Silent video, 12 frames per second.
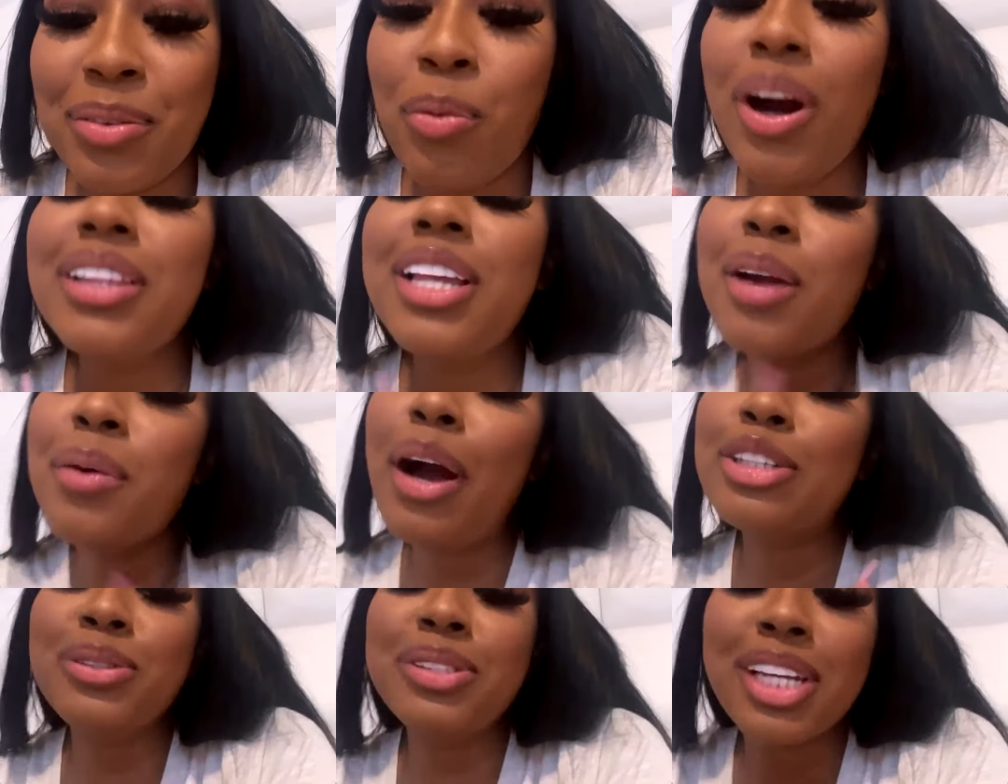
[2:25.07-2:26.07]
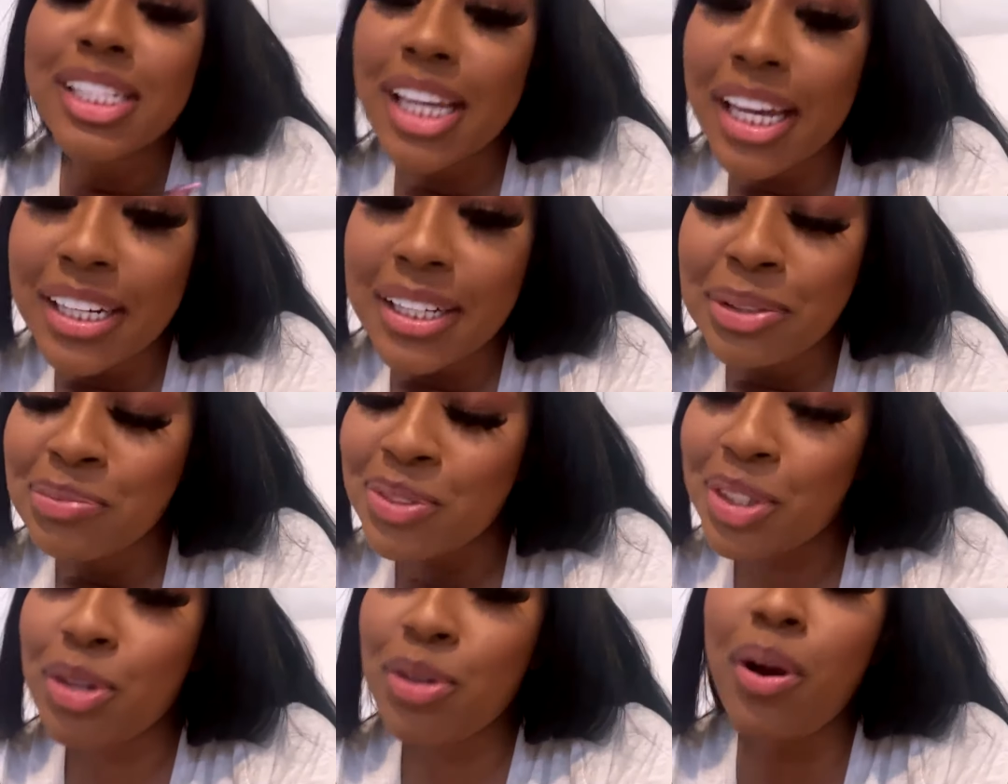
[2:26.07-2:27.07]
One thing like,
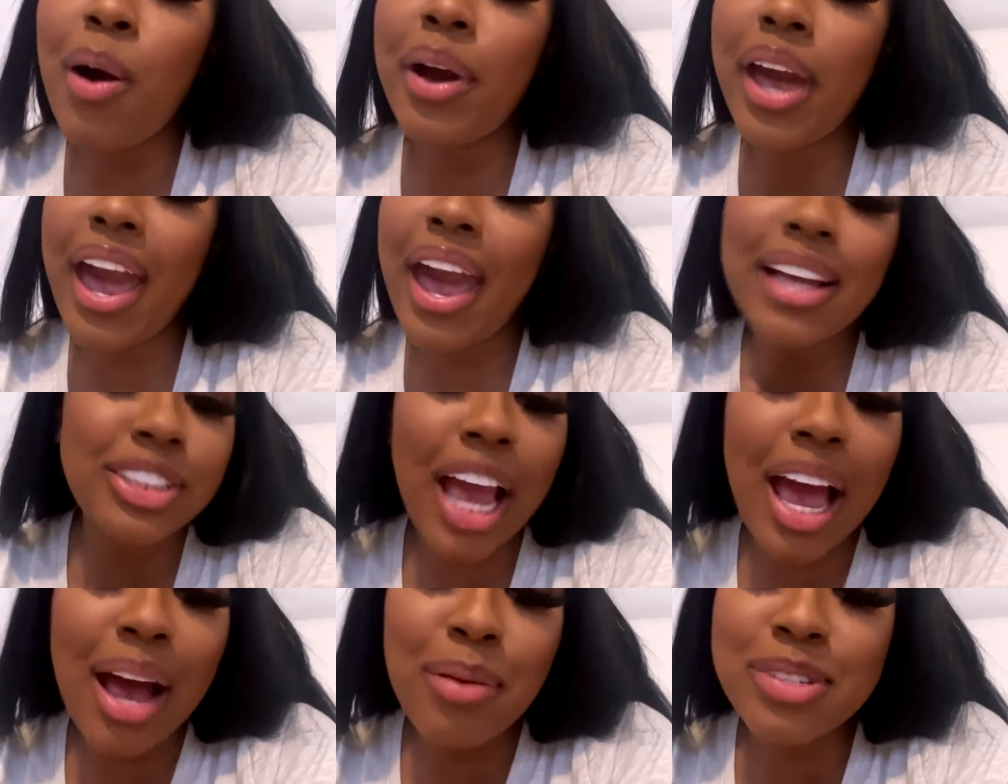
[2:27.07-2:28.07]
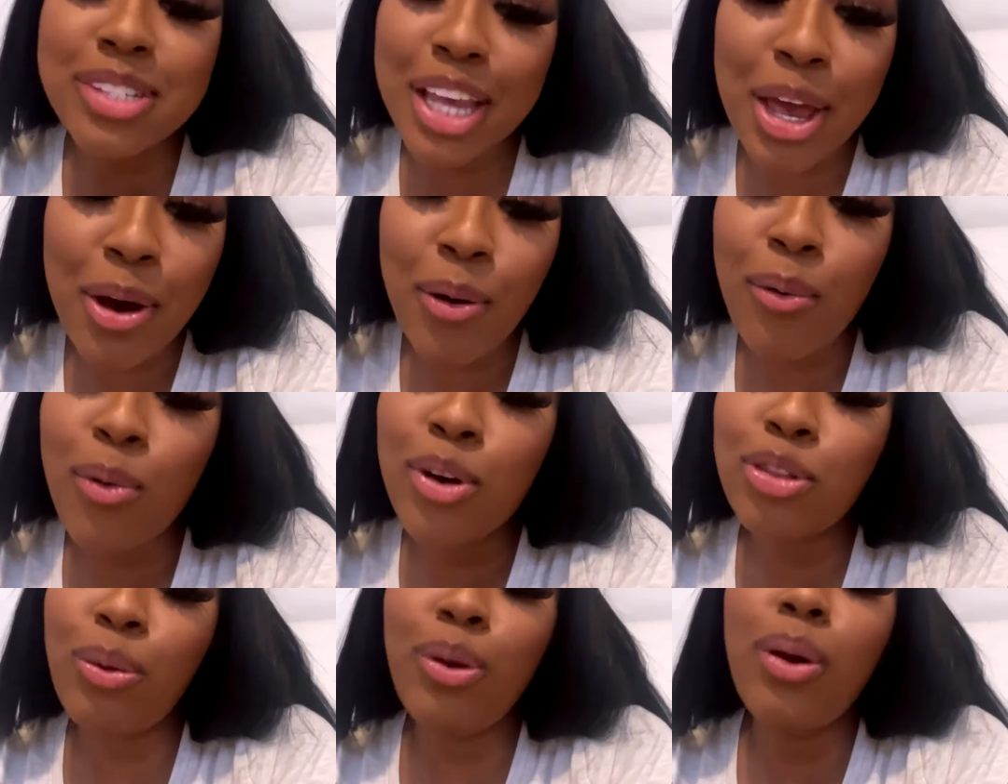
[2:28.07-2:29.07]
you go cash out Zell
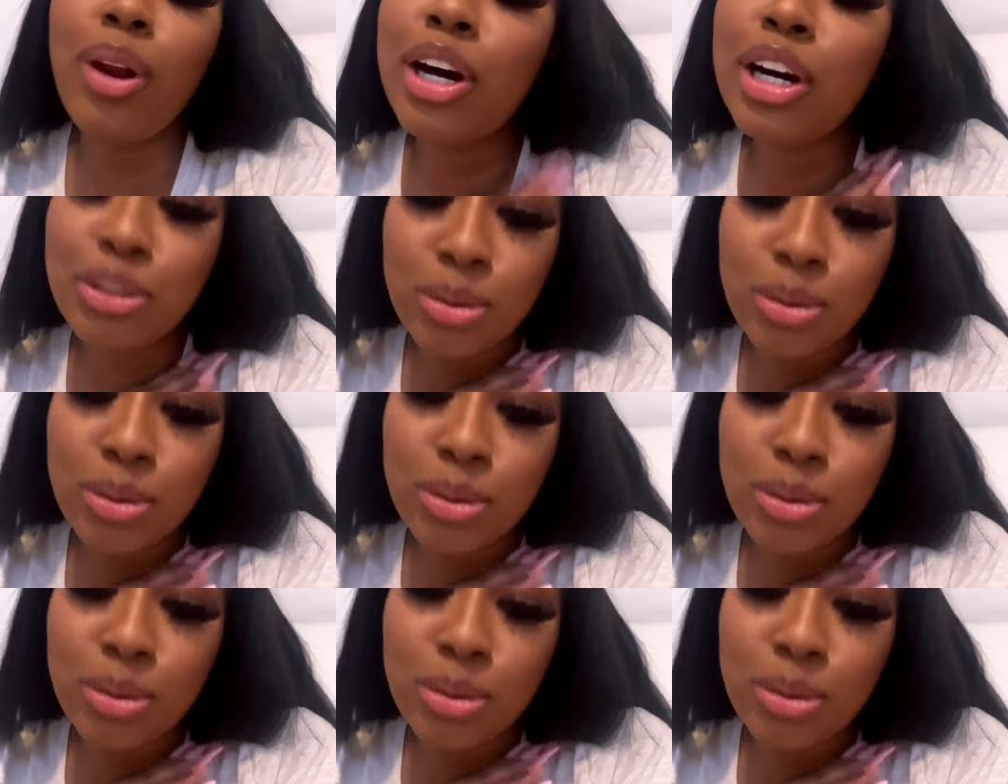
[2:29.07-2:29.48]
or throw your love.